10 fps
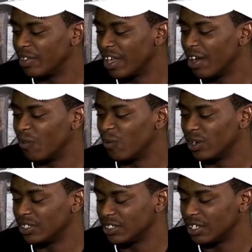Yeah,
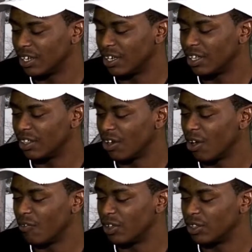we're just, they're
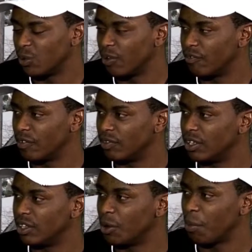all
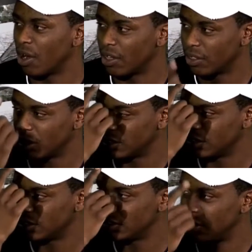5150. They're part of this.